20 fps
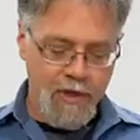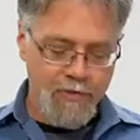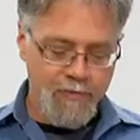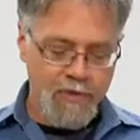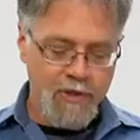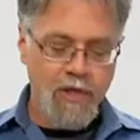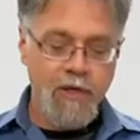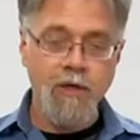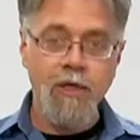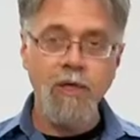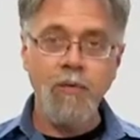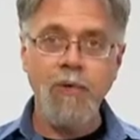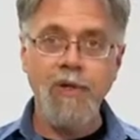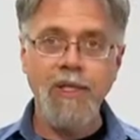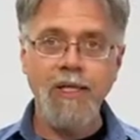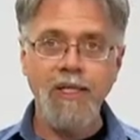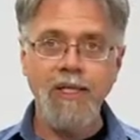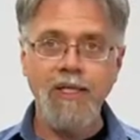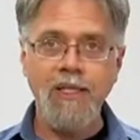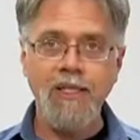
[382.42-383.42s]
often, not only will
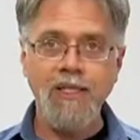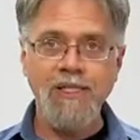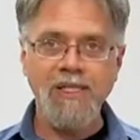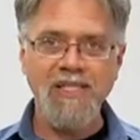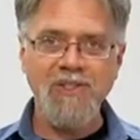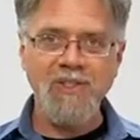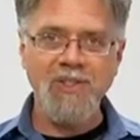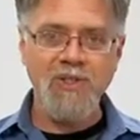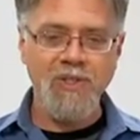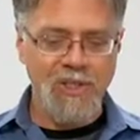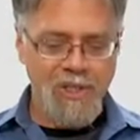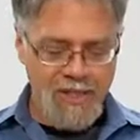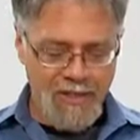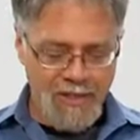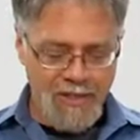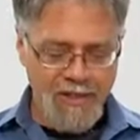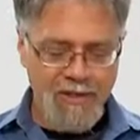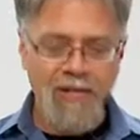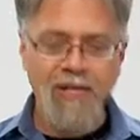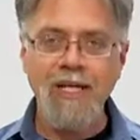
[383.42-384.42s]
they clean the sensor,
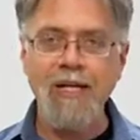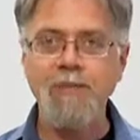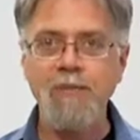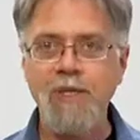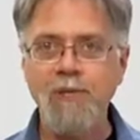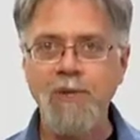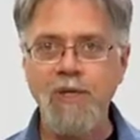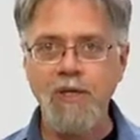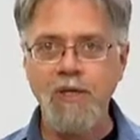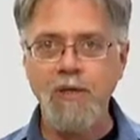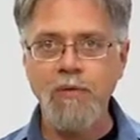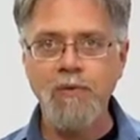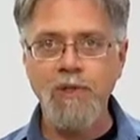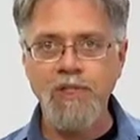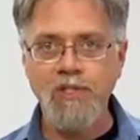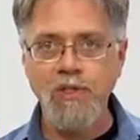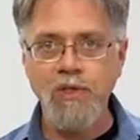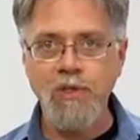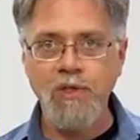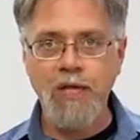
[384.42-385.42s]
they'll clean up some of the other
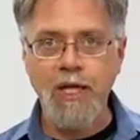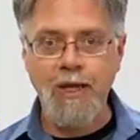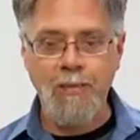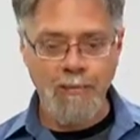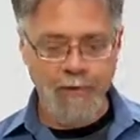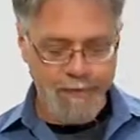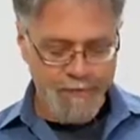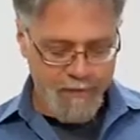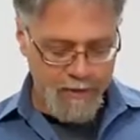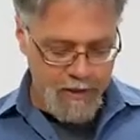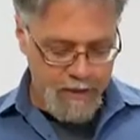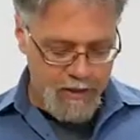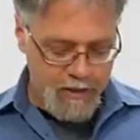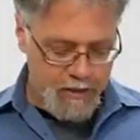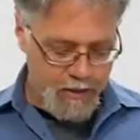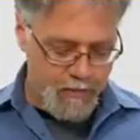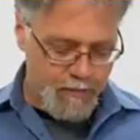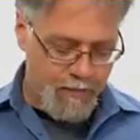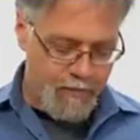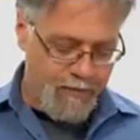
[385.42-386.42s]
bits of your camera.
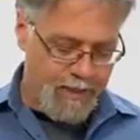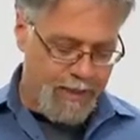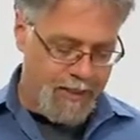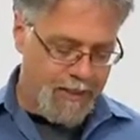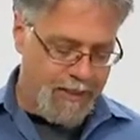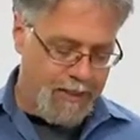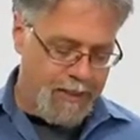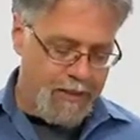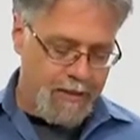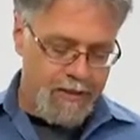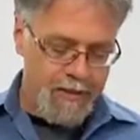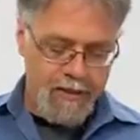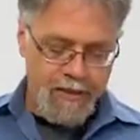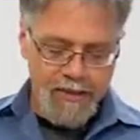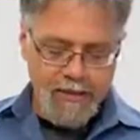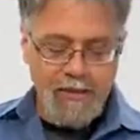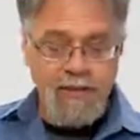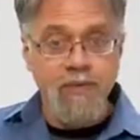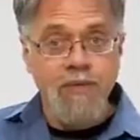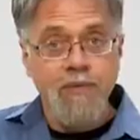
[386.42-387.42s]
So if you've got
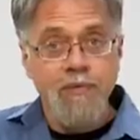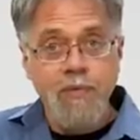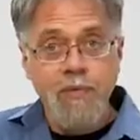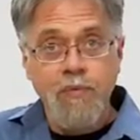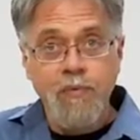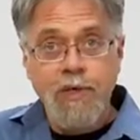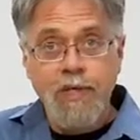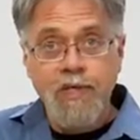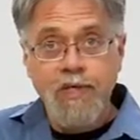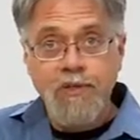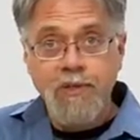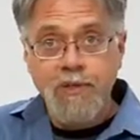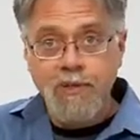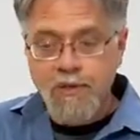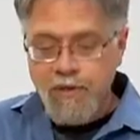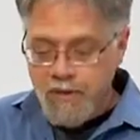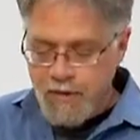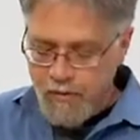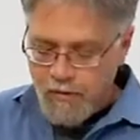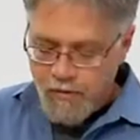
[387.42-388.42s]
dust in the
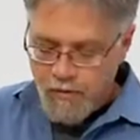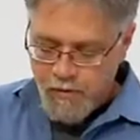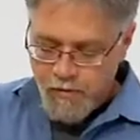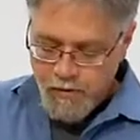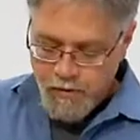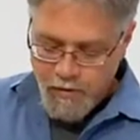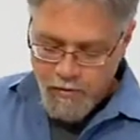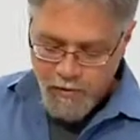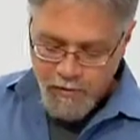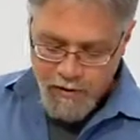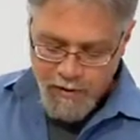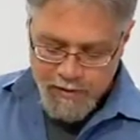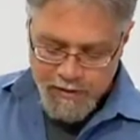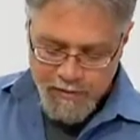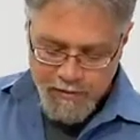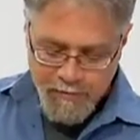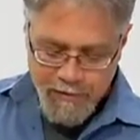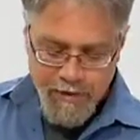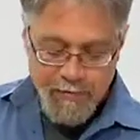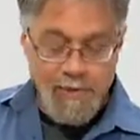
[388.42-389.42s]
viewfinder, or
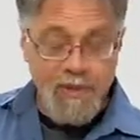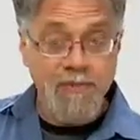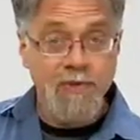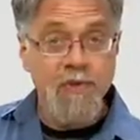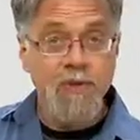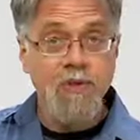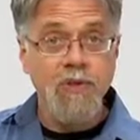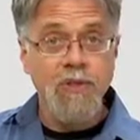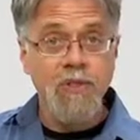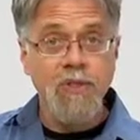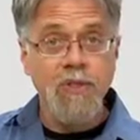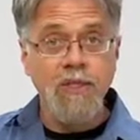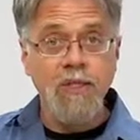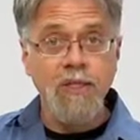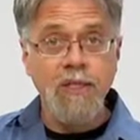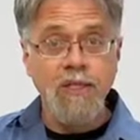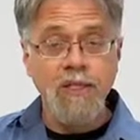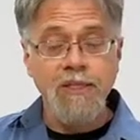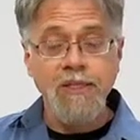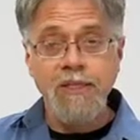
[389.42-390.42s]
sometimes even dirt in
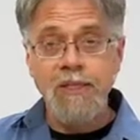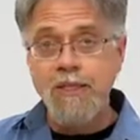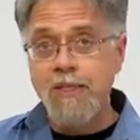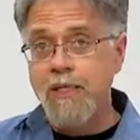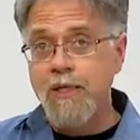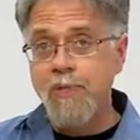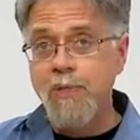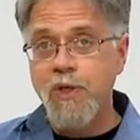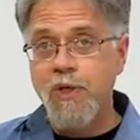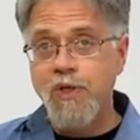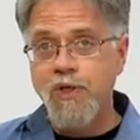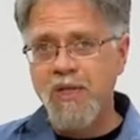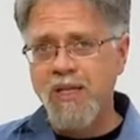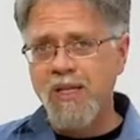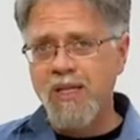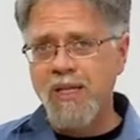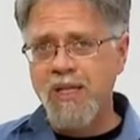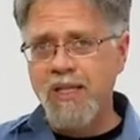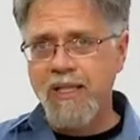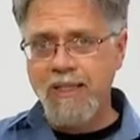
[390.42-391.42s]
the LCD up here, they
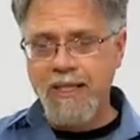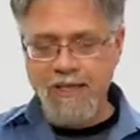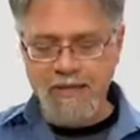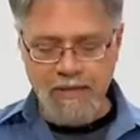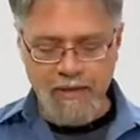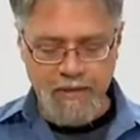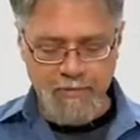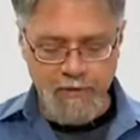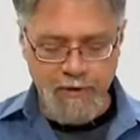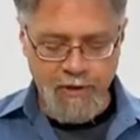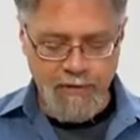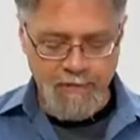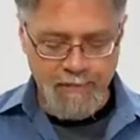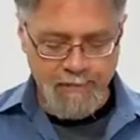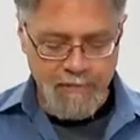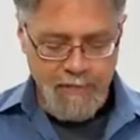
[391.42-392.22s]
can clean that stuff off.